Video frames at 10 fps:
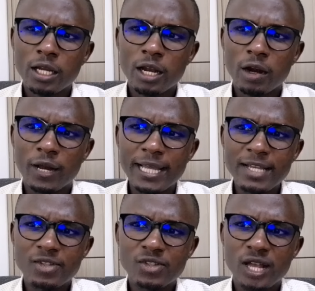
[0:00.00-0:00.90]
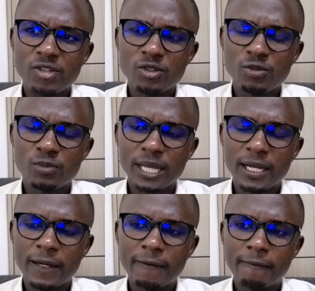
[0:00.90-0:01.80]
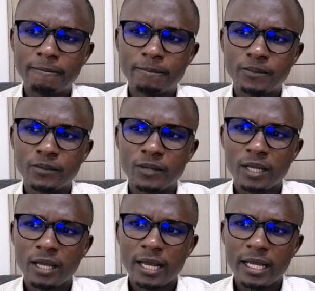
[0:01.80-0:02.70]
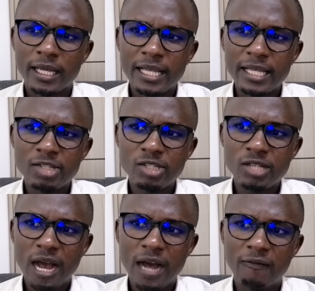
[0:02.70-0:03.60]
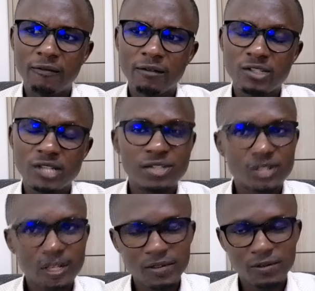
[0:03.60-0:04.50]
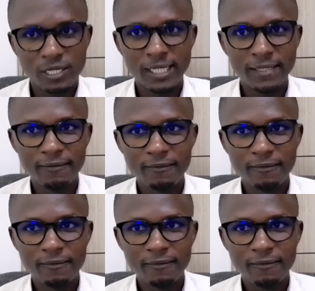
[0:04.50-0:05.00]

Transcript: Now, Kenyans, as you speak, Kenyans have successfully